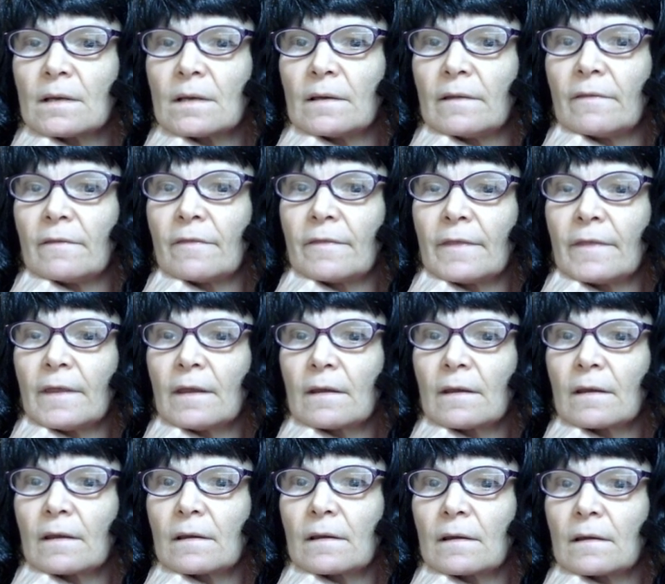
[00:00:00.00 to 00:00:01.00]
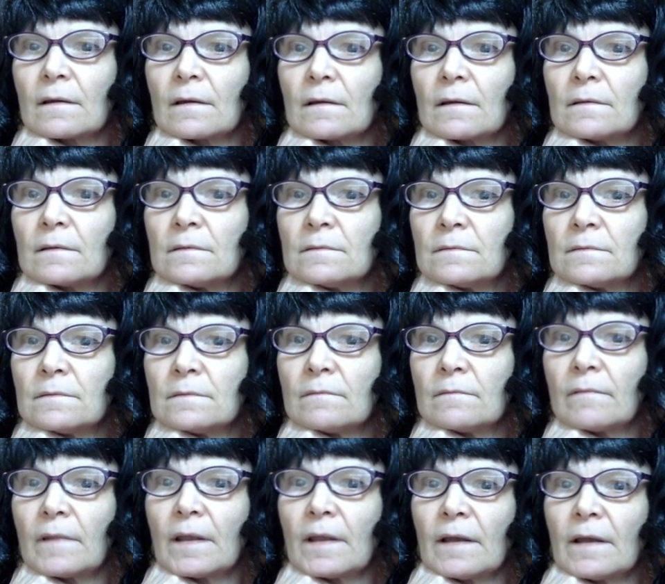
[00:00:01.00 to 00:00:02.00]
I think
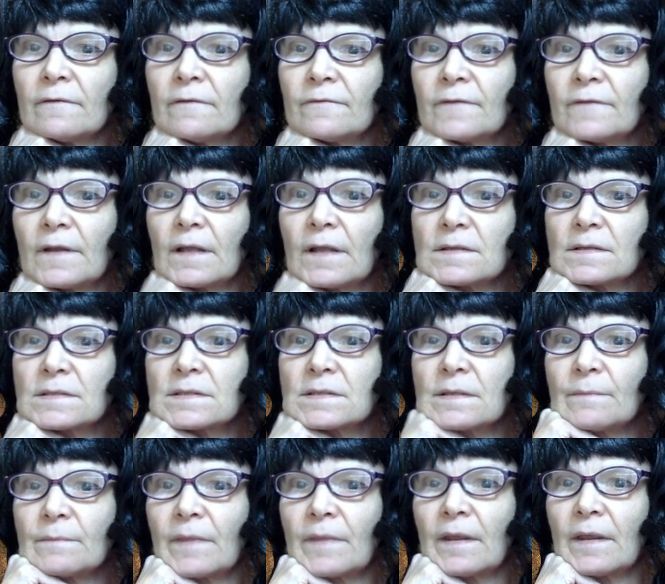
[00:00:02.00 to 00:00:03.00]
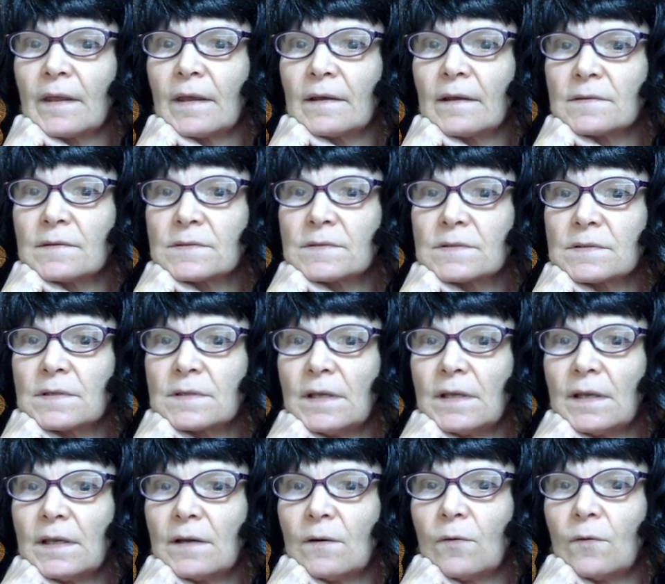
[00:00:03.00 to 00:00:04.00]
they have to get something else
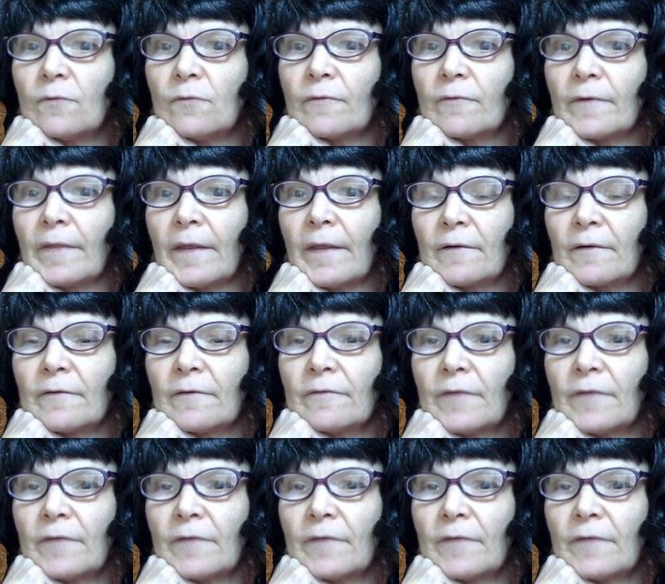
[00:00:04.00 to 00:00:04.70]
over there.